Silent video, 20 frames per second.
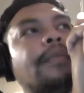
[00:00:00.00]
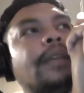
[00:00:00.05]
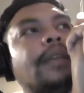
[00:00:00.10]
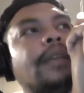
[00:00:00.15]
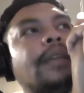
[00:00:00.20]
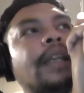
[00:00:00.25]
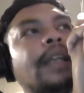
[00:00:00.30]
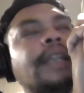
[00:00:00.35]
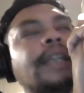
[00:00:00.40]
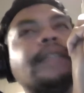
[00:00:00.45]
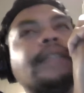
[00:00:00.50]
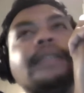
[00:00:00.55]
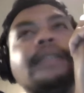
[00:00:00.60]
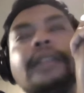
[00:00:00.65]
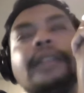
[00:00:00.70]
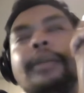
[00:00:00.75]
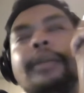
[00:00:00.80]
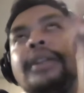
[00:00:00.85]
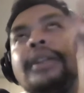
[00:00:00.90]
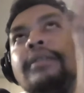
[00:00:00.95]
it
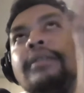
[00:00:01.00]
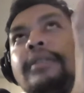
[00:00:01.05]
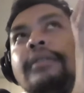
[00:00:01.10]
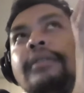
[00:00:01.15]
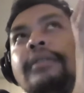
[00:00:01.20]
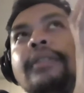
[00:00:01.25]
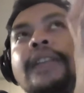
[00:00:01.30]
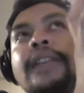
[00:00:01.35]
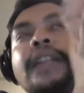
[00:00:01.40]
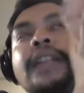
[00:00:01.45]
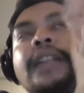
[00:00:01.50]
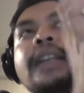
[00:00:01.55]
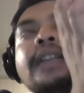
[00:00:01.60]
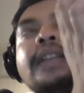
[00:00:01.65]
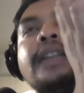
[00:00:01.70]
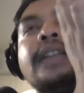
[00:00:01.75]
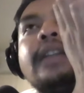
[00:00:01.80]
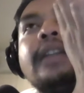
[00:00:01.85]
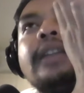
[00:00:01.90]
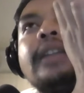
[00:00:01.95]
isn't, I mean, the thing
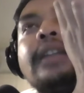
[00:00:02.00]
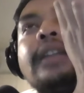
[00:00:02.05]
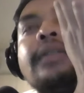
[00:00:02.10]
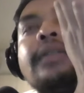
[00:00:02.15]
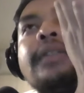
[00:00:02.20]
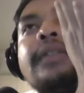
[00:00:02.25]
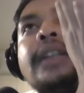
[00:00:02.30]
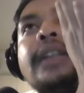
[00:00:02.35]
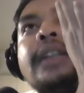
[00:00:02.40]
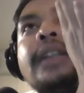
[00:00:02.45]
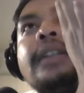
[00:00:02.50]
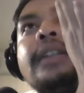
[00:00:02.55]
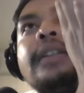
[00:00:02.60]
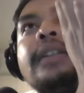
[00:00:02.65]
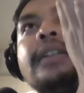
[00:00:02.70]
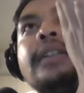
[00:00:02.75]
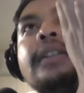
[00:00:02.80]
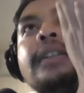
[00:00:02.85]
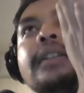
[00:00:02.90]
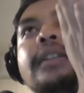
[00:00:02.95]
is that I don't
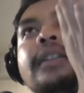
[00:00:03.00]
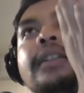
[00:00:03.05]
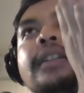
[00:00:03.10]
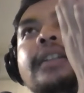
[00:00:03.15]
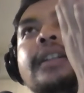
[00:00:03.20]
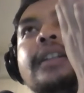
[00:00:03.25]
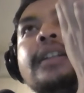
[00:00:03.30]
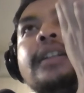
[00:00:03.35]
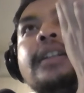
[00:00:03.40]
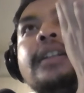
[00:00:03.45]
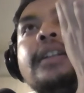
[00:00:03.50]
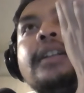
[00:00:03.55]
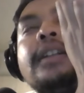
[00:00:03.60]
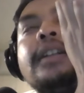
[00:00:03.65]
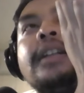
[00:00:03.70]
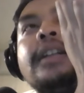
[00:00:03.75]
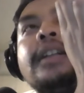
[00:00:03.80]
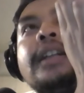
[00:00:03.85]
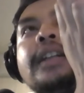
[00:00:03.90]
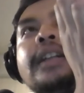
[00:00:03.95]
think
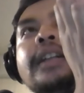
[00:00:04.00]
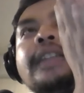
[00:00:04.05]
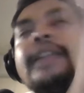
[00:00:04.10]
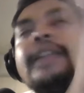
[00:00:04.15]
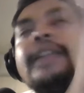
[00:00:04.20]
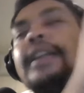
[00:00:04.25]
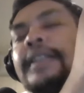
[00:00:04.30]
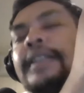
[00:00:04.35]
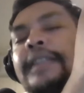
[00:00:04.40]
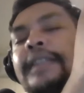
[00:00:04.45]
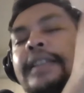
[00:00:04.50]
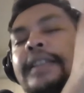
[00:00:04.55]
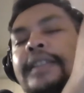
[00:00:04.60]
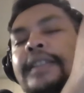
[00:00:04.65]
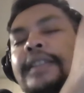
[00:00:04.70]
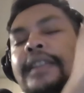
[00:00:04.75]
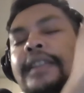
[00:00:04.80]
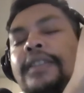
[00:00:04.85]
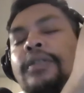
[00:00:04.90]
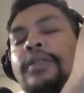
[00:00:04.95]
it's like
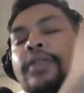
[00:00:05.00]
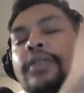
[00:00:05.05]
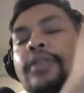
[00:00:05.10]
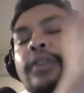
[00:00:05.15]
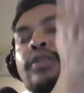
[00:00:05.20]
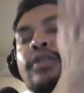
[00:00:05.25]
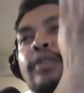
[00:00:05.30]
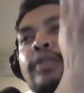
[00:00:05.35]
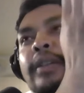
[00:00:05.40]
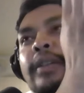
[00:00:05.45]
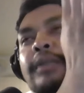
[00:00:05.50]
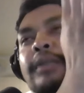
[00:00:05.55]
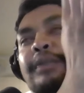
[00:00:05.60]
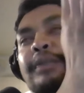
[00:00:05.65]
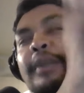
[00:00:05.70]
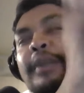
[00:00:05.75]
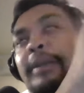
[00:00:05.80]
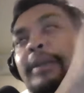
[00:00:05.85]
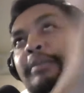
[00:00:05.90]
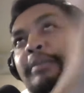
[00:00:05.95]
it's not trying,
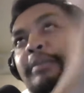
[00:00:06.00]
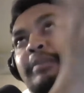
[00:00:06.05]
I mean,